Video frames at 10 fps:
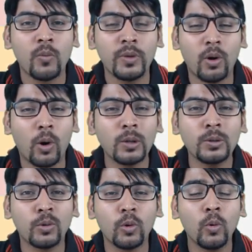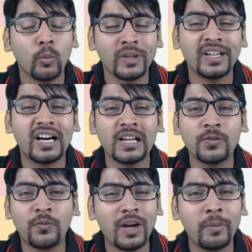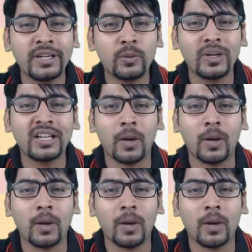We all know when the alphabets when